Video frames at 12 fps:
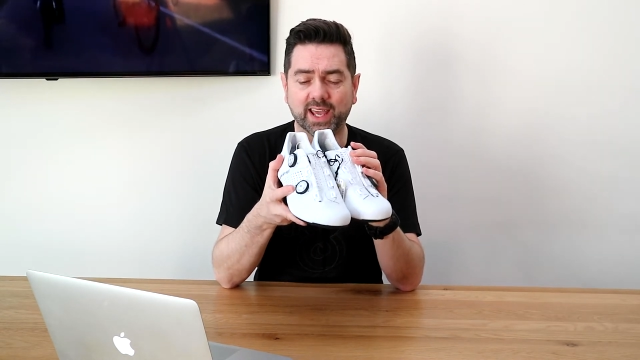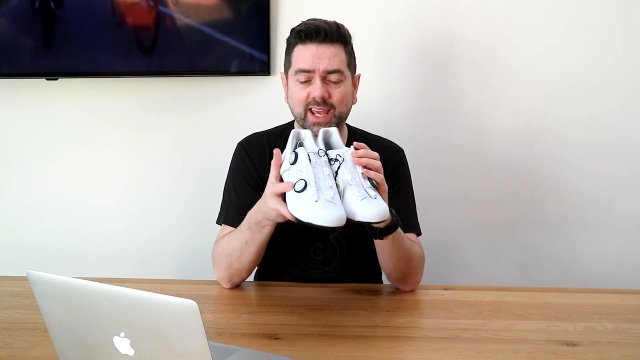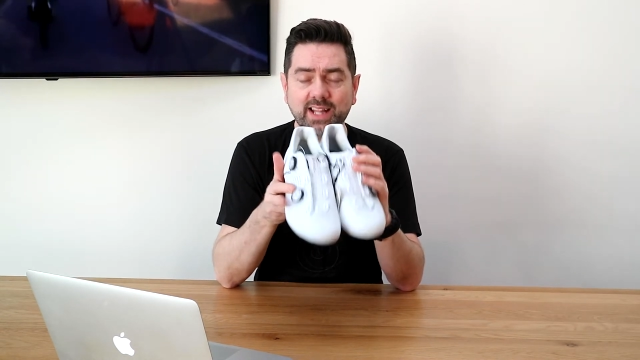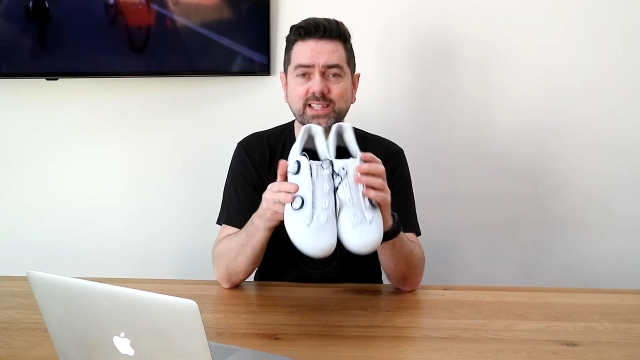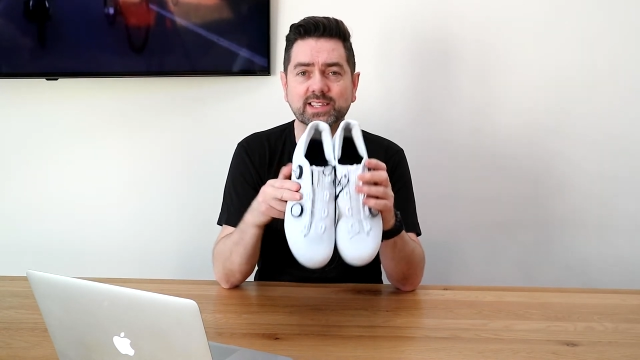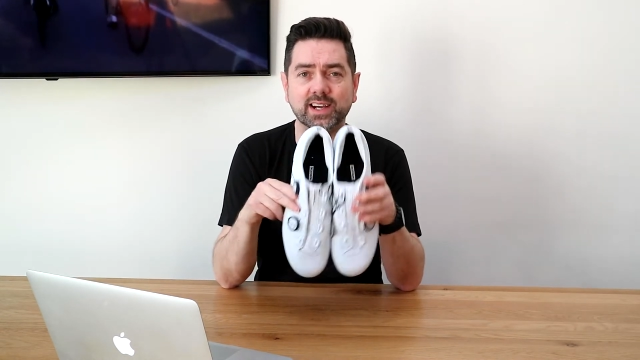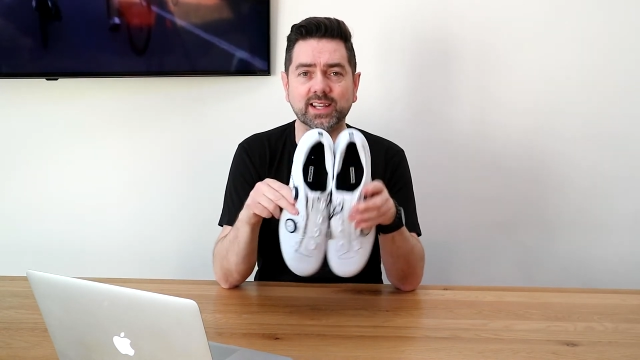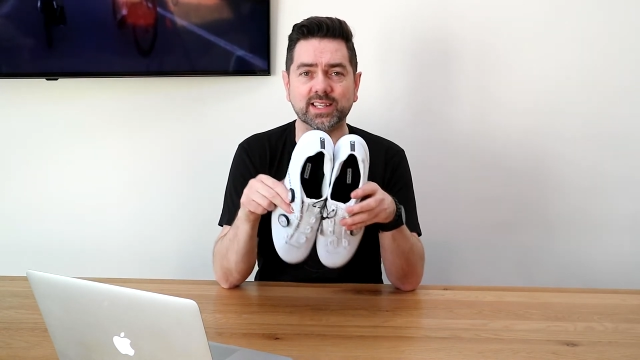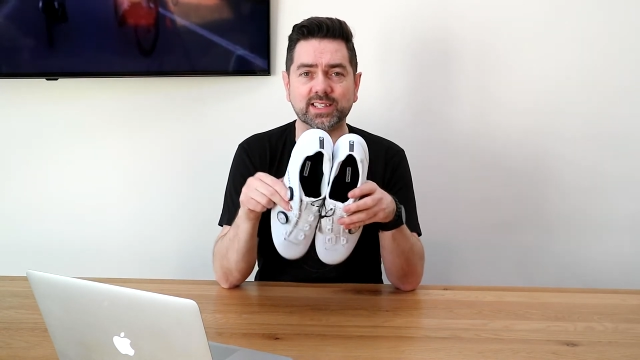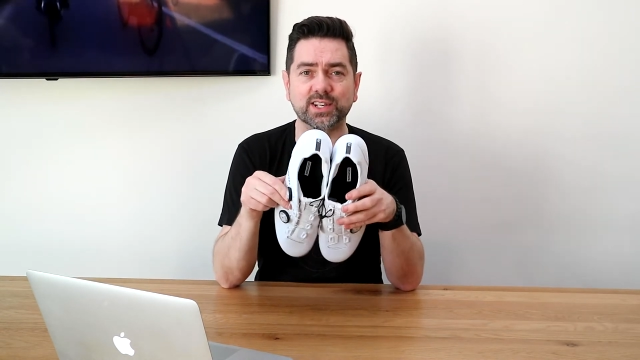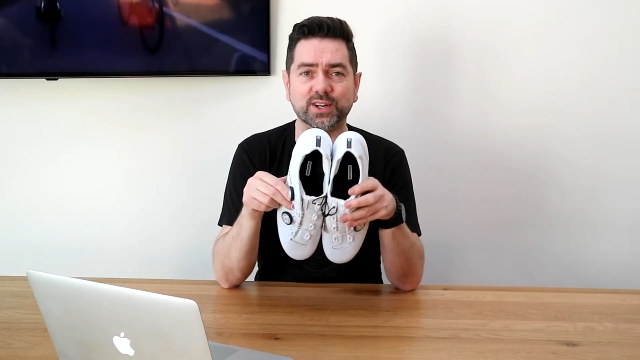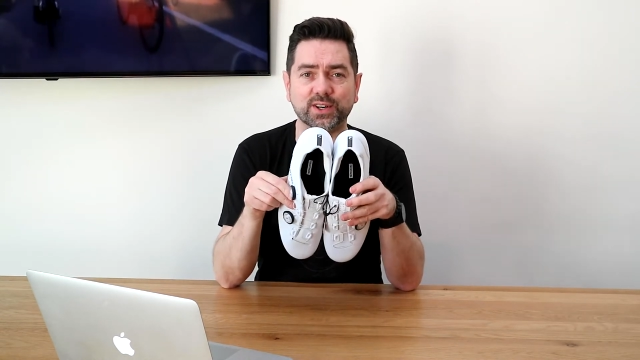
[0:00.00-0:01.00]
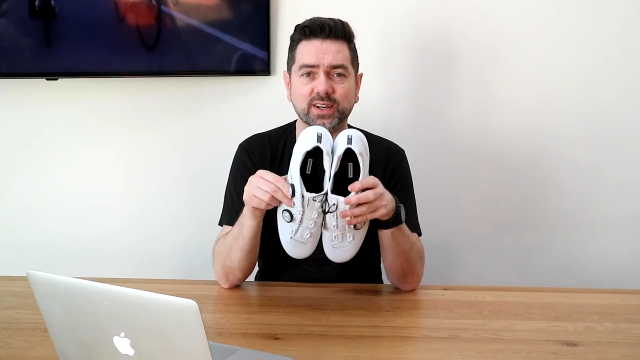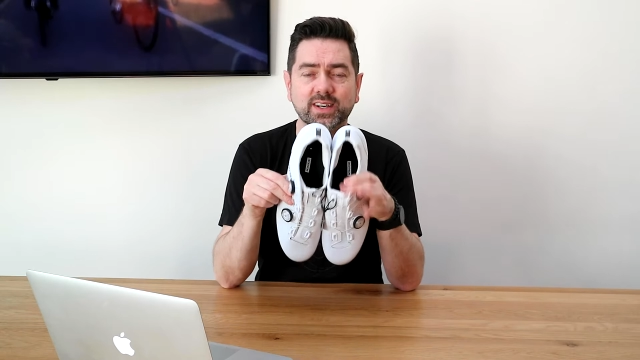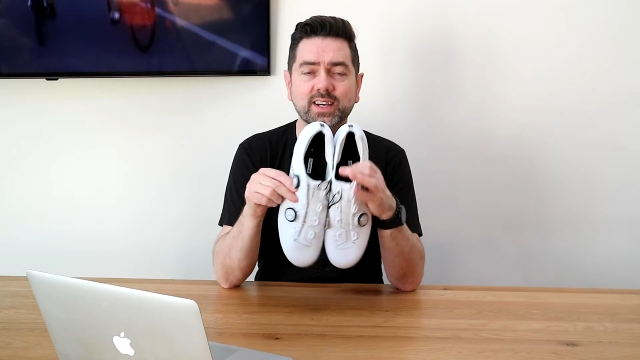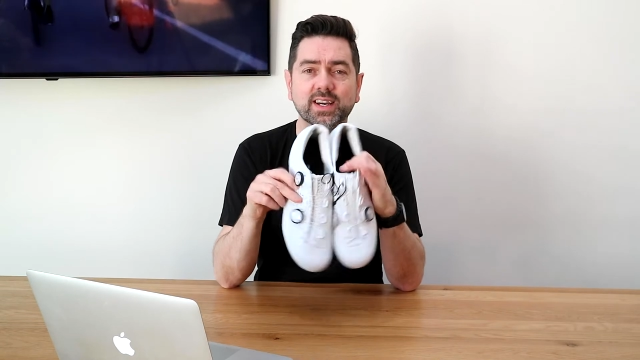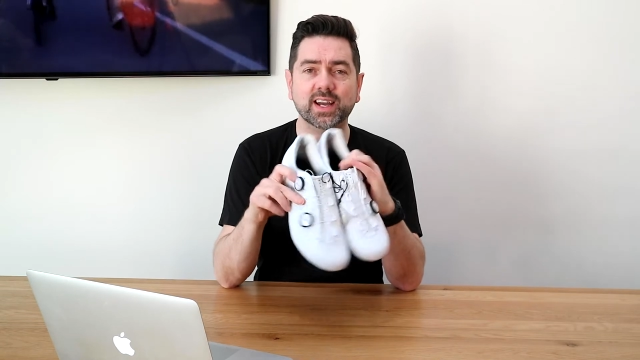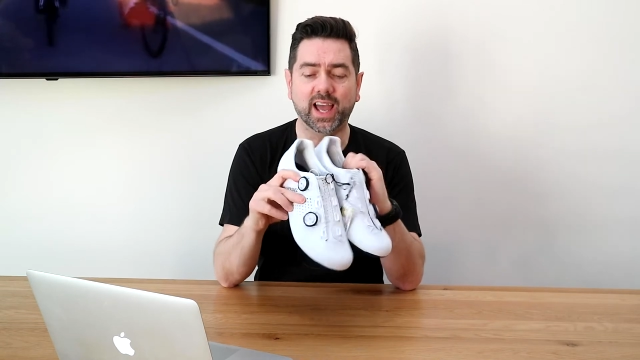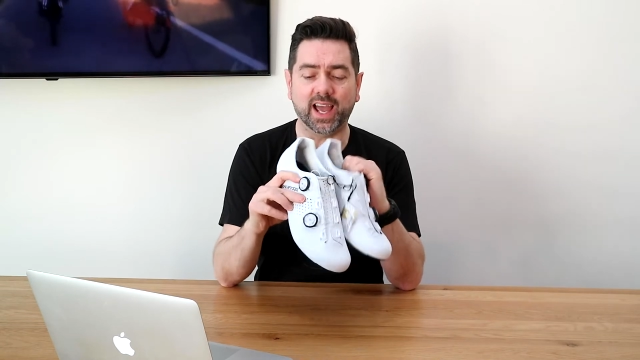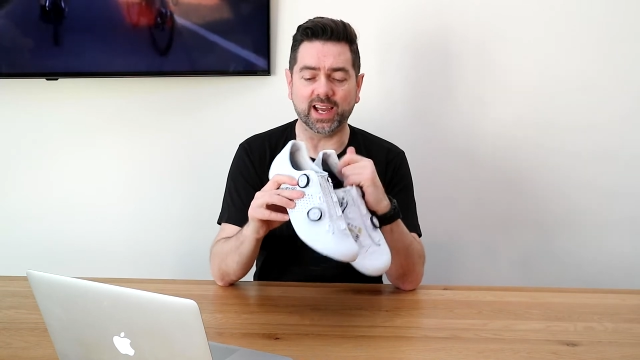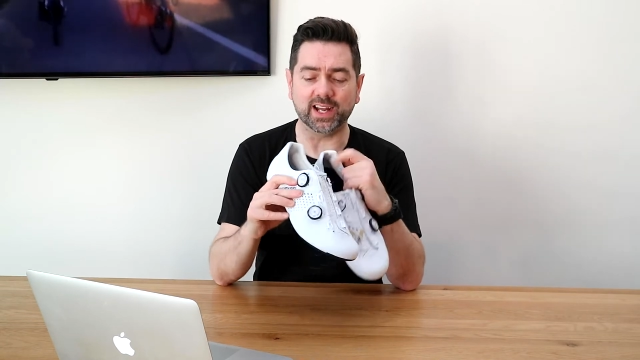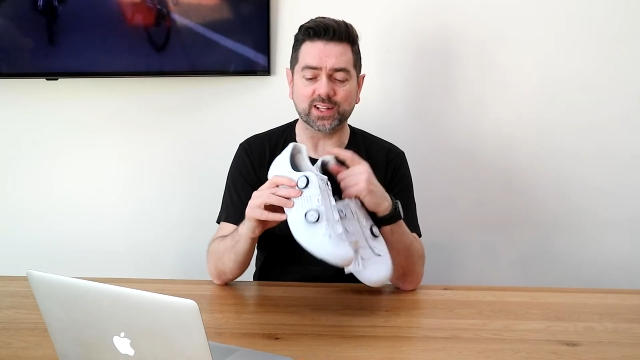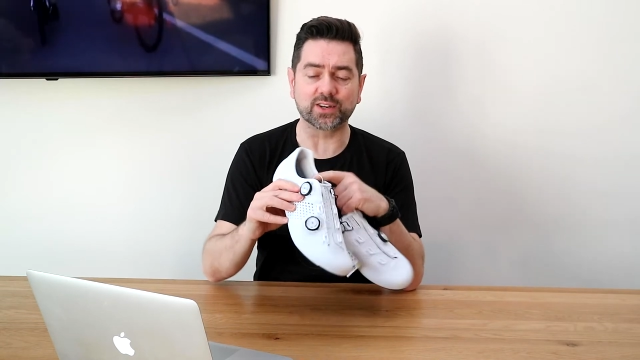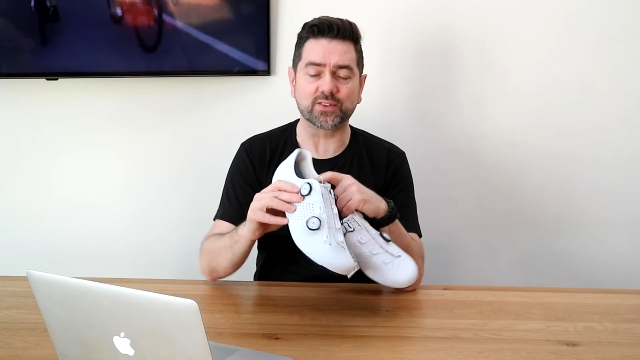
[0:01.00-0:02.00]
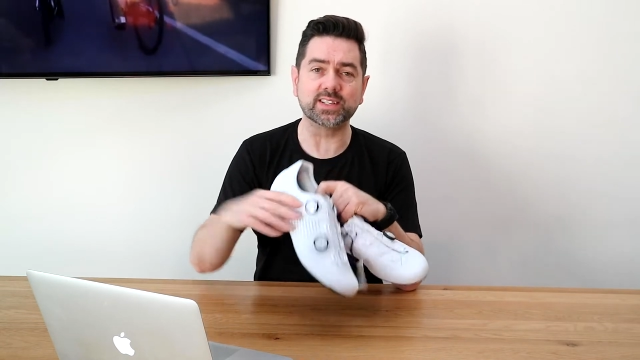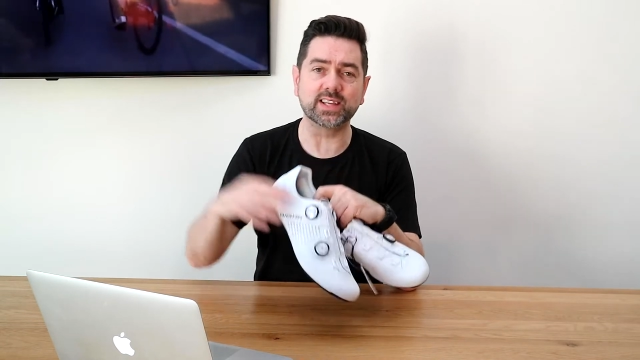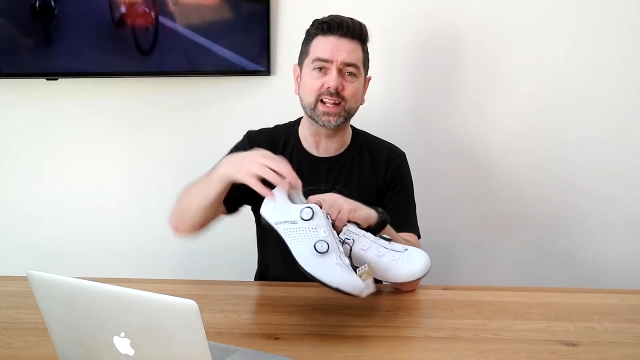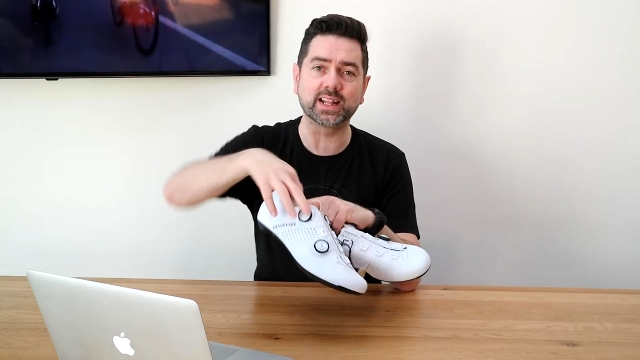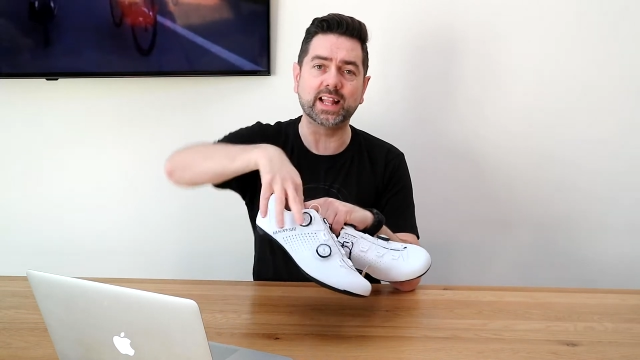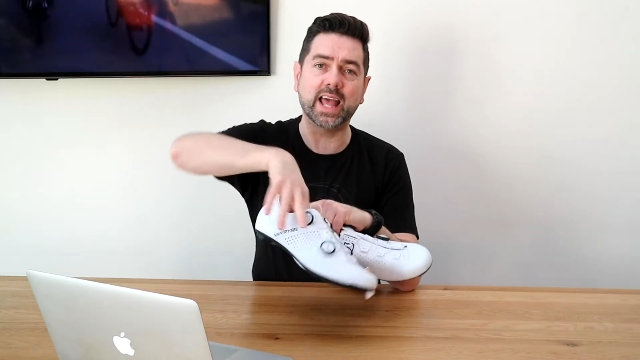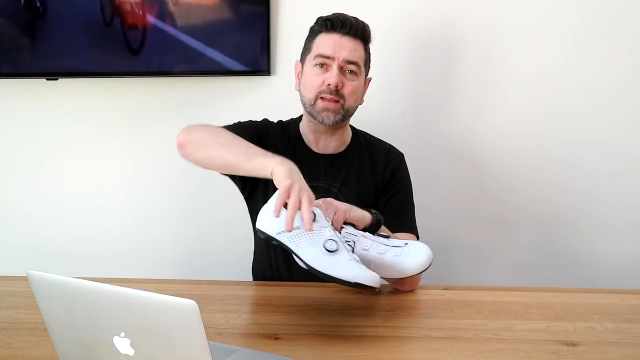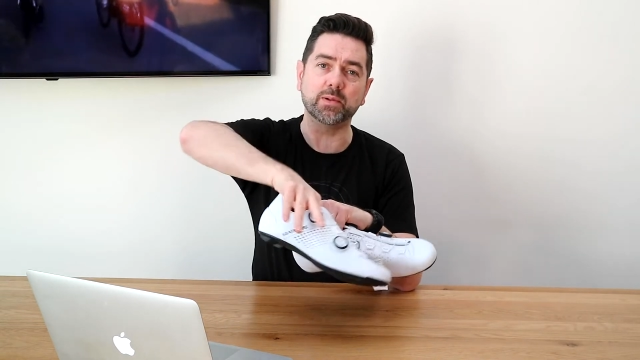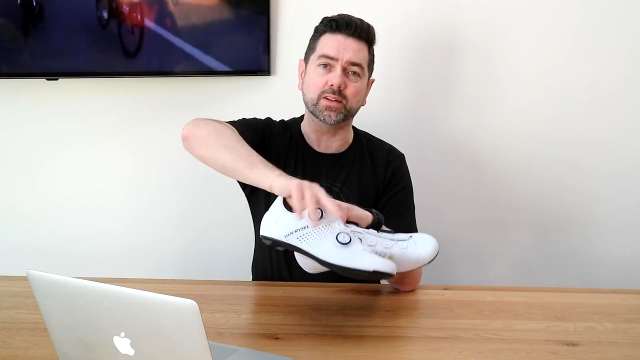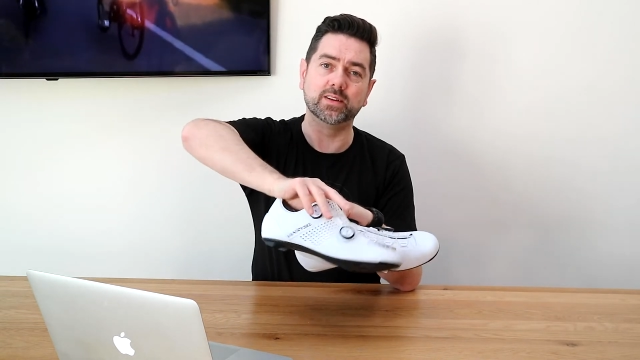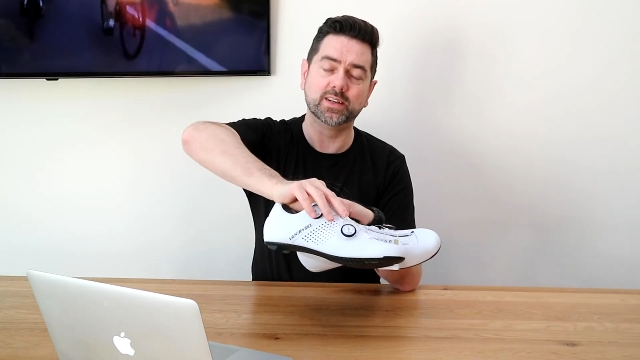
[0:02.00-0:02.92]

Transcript: inside this tongue there is a little label.